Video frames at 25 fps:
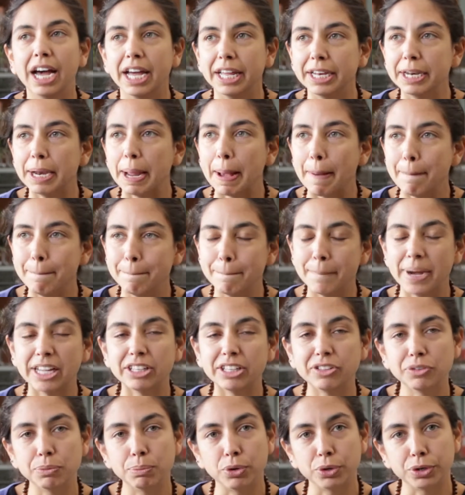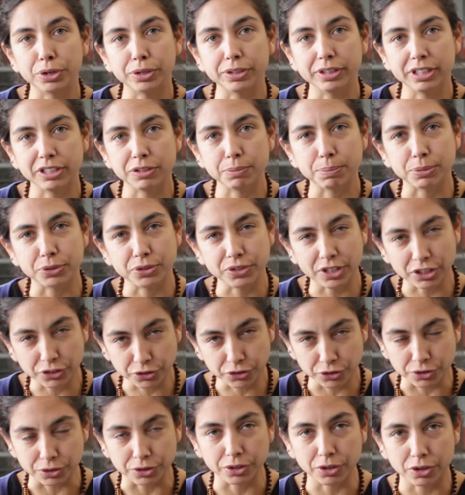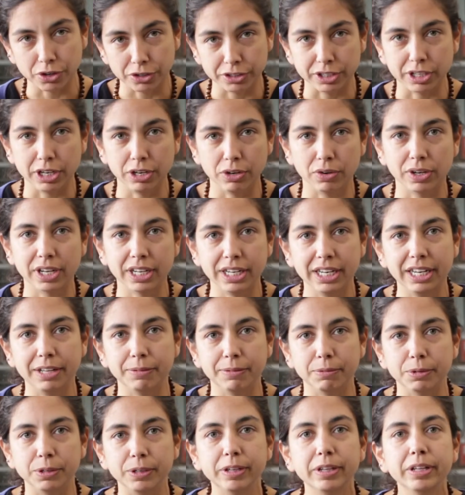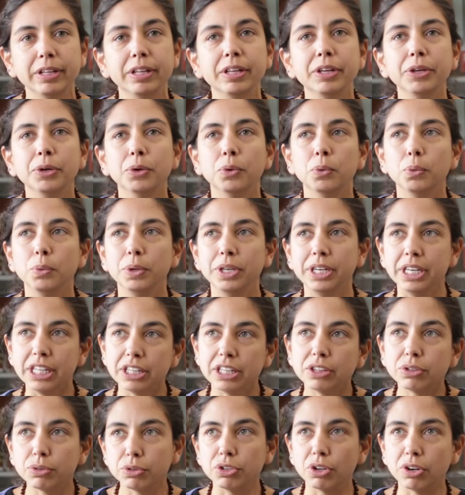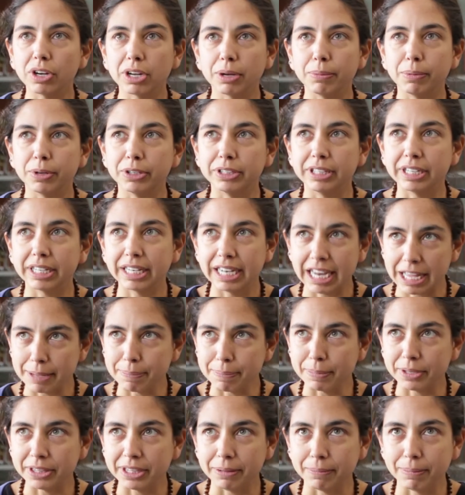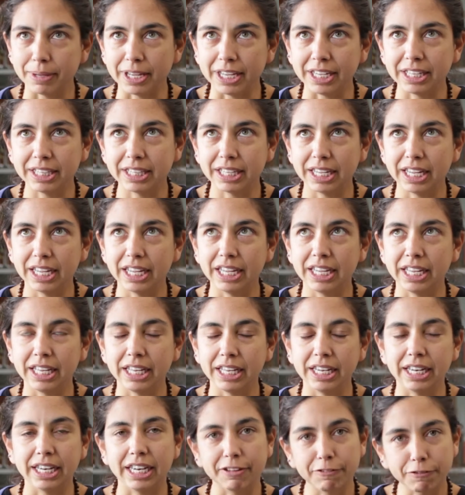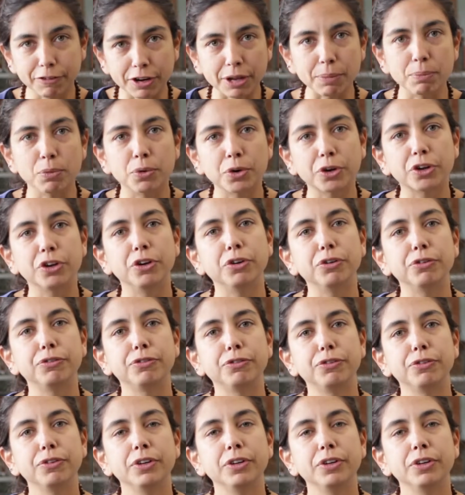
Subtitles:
and much more dispossession on the local level. We need to talk about the climate debate in the framework of